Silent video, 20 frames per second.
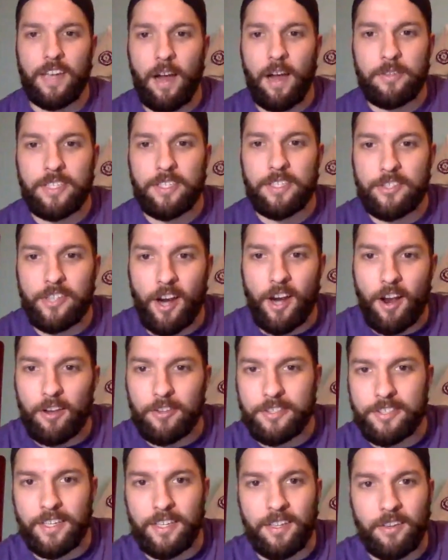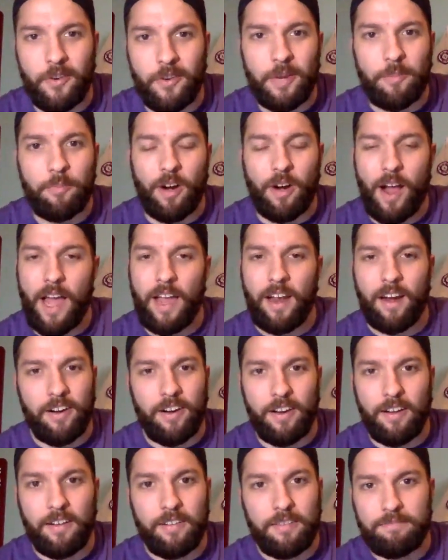I was in Charleston the week prior
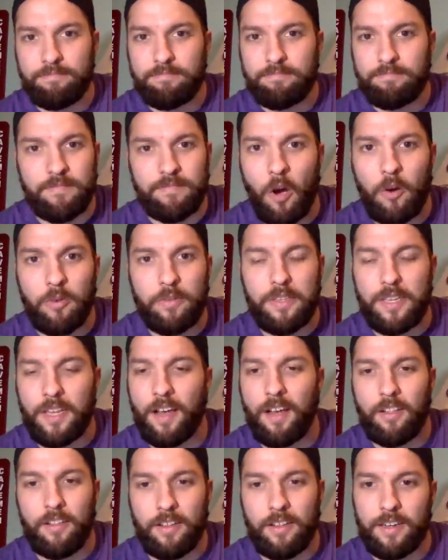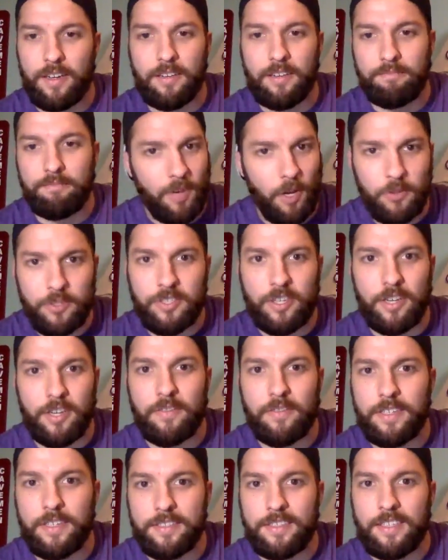in a hotel and no
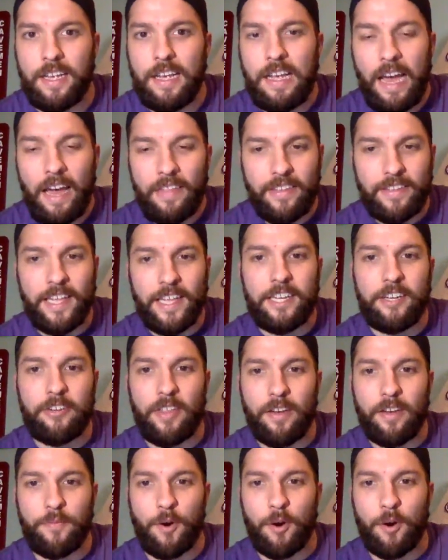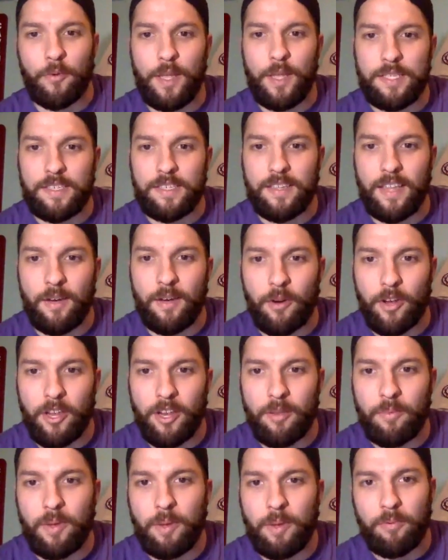service. I think they do that for a reason. They want you
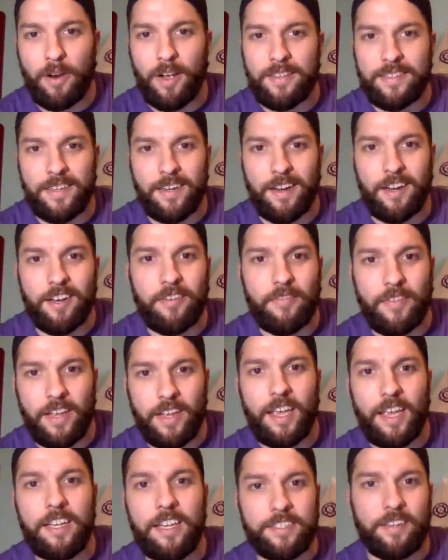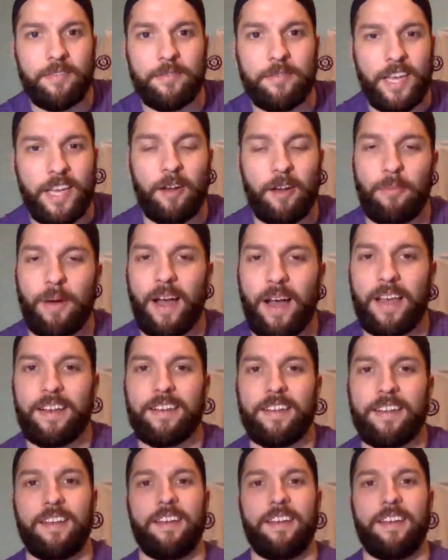to be present on your vacation, which I don't mind.